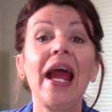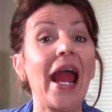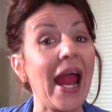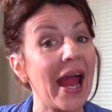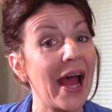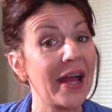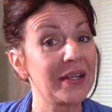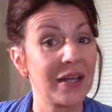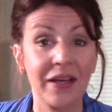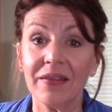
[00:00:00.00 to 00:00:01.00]

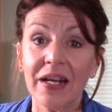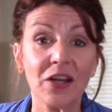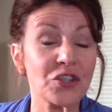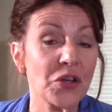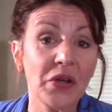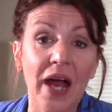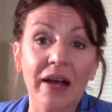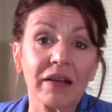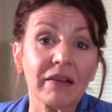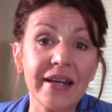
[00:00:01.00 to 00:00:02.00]
And then I'll show you how
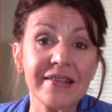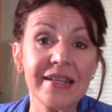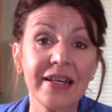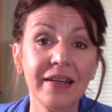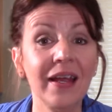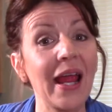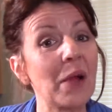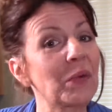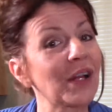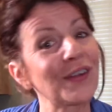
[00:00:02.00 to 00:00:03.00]
to glaze it
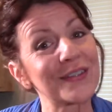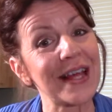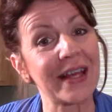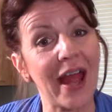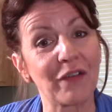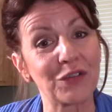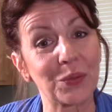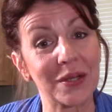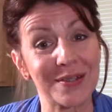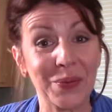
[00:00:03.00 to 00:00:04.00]
and what it looks like
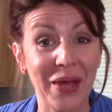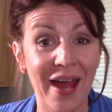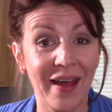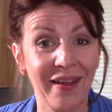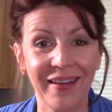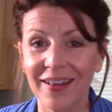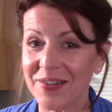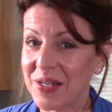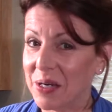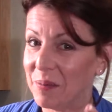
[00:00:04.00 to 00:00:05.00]
afterwards, okay? I'll see you in a